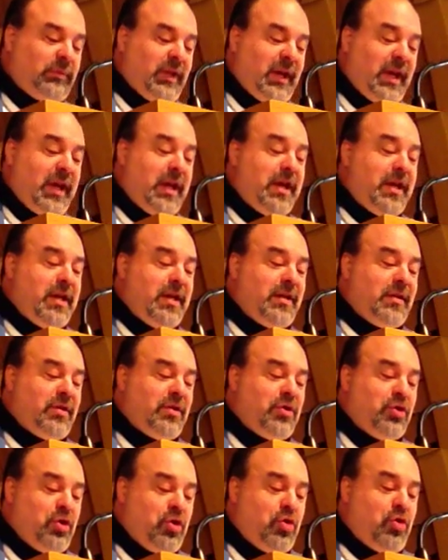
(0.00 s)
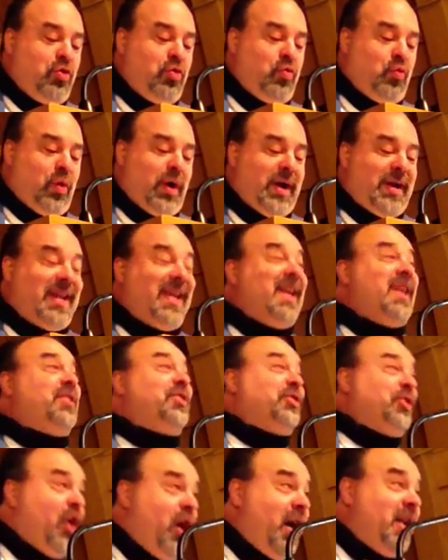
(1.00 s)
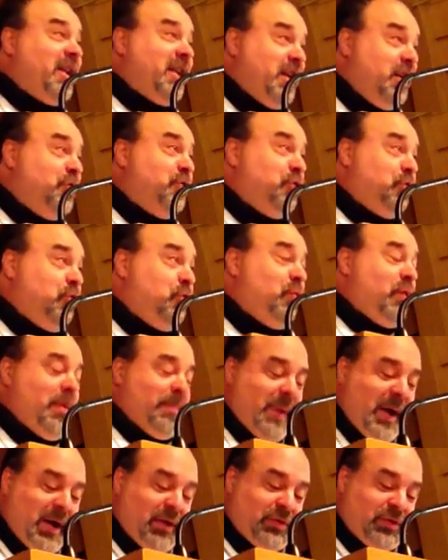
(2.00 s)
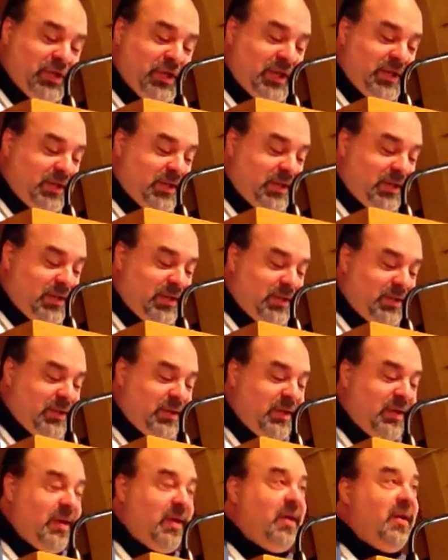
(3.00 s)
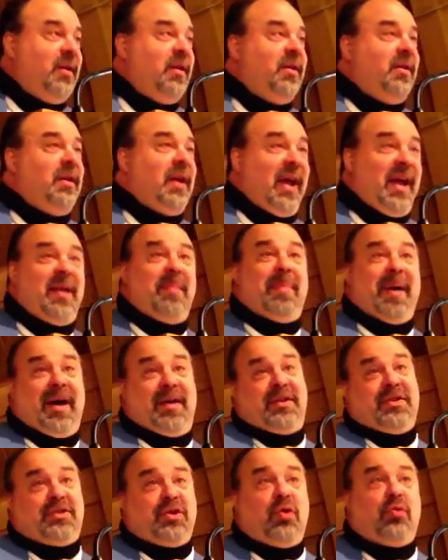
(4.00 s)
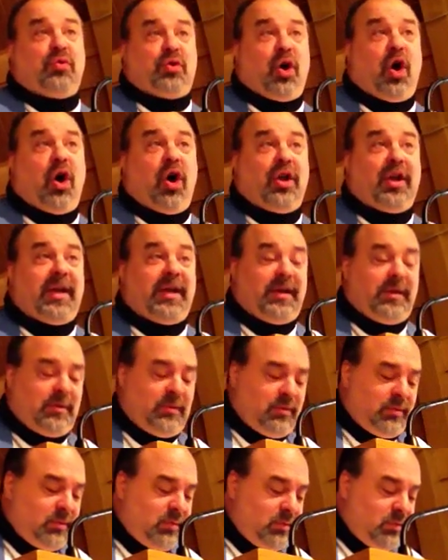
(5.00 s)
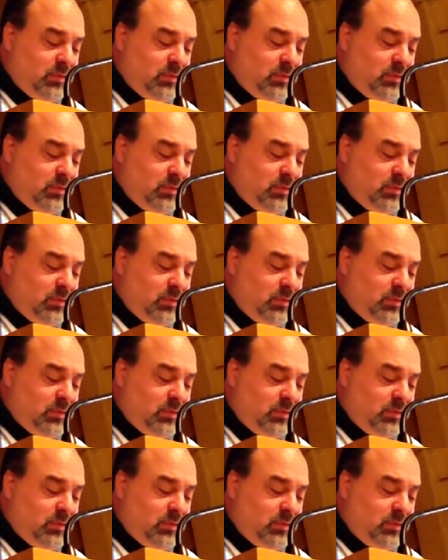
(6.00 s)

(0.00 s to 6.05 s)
He knew what he thought he knew about Jesus and about his own calling.